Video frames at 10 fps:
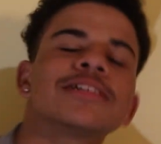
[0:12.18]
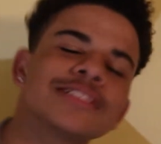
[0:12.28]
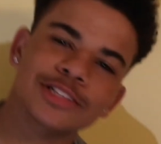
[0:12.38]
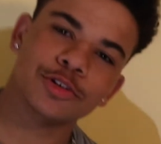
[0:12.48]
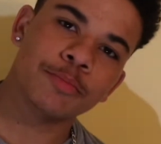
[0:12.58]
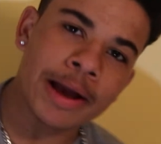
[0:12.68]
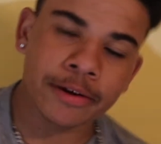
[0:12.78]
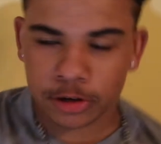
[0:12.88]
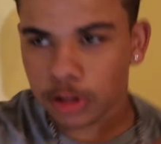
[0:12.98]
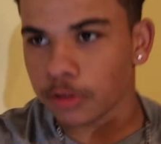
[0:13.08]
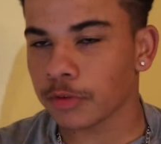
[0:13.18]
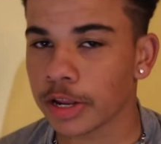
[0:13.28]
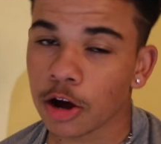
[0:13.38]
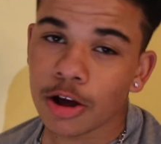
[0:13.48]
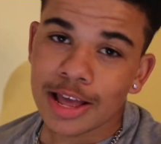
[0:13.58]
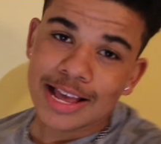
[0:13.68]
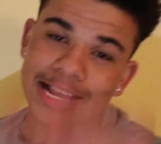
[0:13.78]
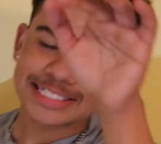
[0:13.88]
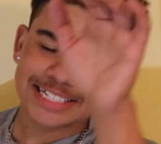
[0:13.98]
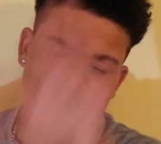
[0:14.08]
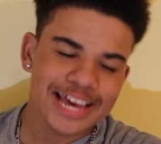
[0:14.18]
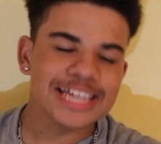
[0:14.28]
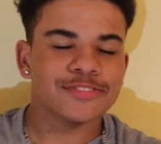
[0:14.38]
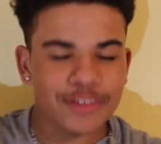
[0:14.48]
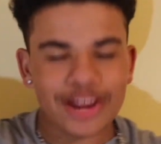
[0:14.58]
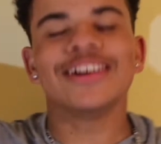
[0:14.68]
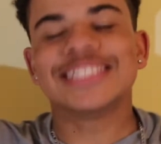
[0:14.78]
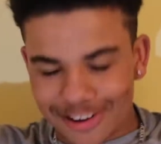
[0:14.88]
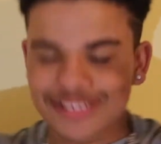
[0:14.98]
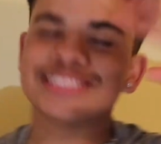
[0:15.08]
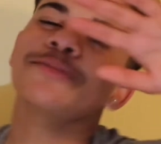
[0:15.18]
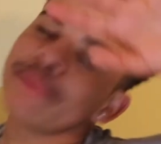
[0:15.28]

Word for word: it's Nigel back here another video and today's video is going to